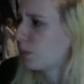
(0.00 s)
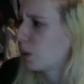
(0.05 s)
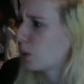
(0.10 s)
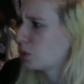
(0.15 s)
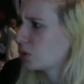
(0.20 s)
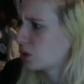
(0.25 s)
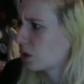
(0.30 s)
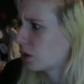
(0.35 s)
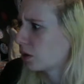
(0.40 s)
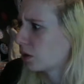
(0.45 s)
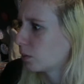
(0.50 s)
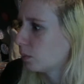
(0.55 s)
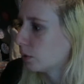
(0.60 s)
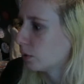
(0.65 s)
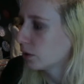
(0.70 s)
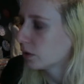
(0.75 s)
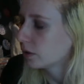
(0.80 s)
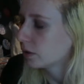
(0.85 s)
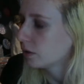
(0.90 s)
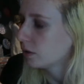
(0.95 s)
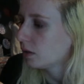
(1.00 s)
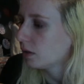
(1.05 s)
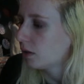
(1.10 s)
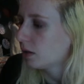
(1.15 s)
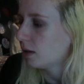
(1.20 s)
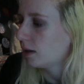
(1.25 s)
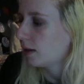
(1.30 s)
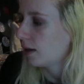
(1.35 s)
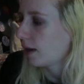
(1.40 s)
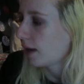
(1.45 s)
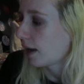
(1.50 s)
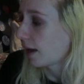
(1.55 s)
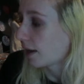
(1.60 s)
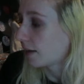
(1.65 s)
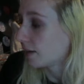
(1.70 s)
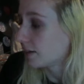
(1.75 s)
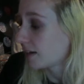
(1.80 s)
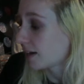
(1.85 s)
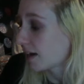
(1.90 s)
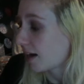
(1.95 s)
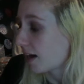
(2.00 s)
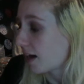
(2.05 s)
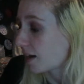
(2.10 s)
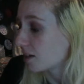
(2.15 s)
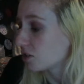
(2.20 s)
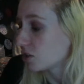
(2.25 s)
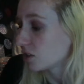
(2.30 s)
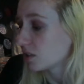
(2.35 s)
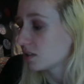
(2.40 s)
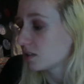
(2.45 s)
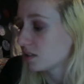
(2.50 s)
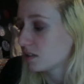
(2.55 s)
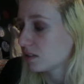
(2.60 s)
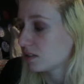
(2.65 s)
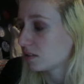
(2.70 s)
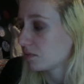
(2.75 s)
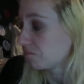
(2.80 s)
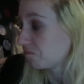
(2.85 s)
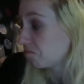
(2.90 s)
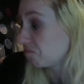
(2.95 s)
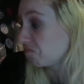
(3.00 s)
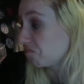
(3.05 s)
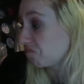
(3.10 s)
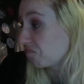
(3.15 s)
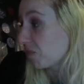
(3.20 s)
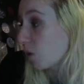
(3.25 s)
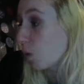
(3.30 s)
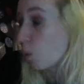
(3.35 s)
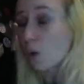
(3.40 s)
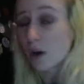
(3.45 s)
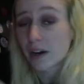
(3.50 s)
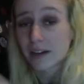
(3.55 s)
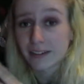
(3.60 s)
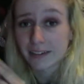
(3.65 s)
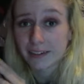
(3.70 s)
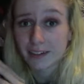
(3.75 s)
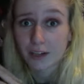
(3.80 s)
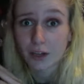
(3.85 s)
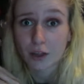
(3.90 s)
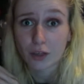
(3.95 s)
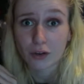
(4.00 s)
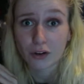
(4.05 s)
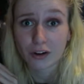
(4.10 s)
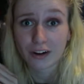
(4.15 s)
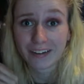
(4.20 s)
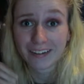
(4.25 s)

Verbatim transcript: postcard book and yeah I just wanted another